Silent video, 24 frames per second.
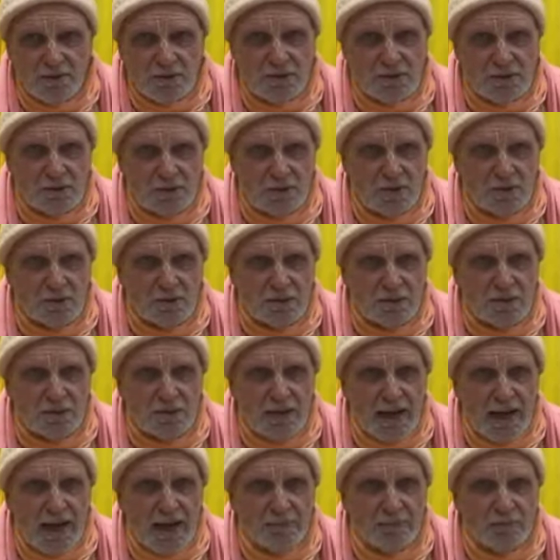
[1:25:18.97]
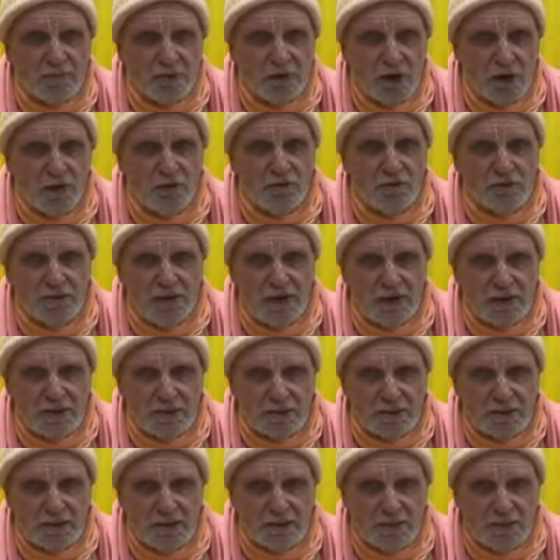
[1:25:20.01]
This is not going to happen
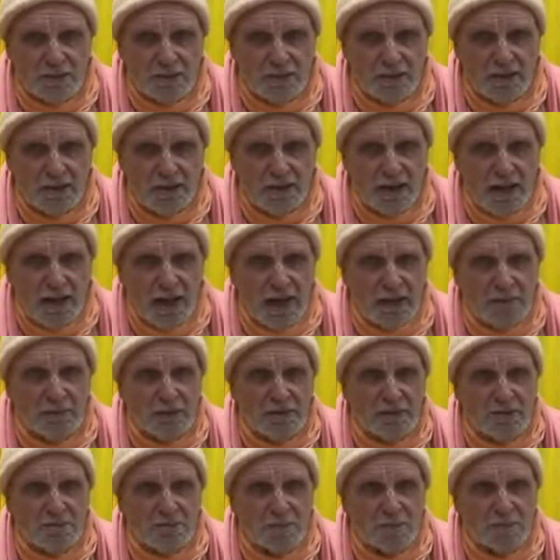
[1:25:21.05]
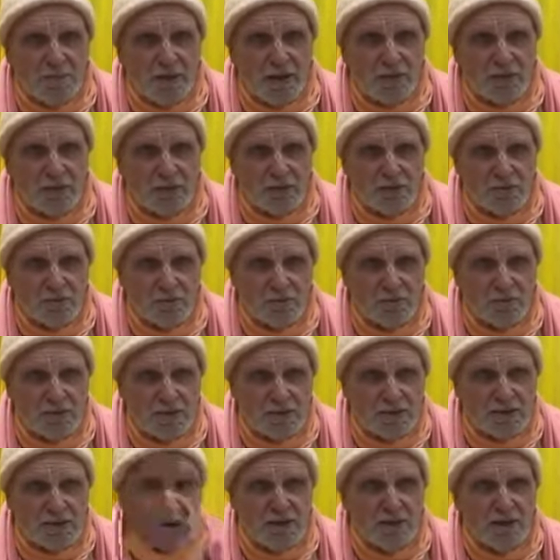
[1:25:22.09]
overnight. I must be patient with
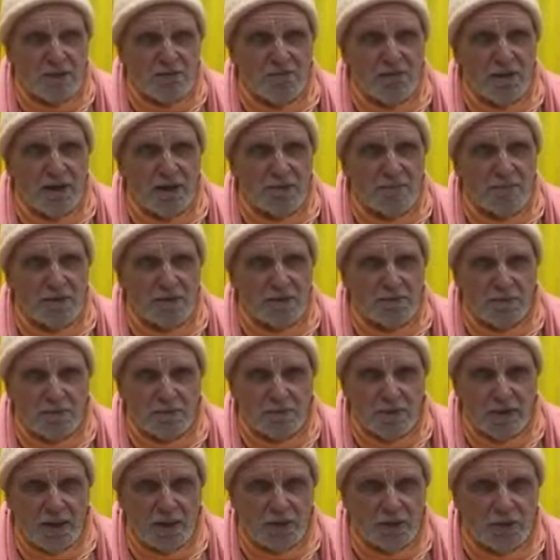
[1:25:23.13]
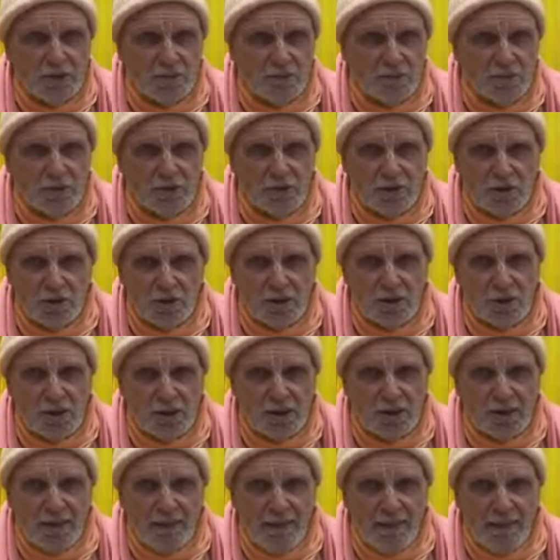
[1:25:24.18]
myself. I must be patient with the
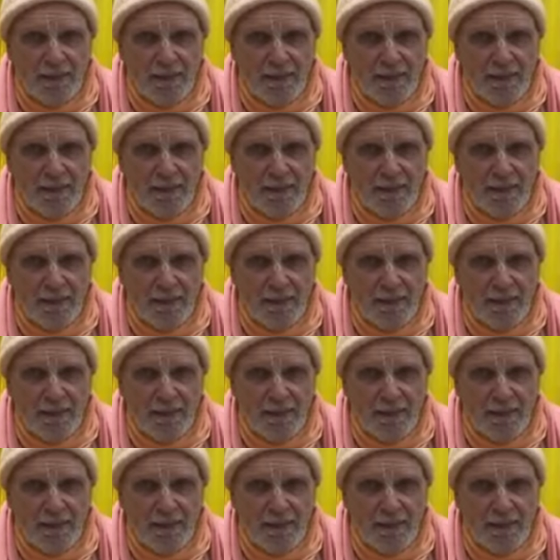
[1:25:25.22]
journey.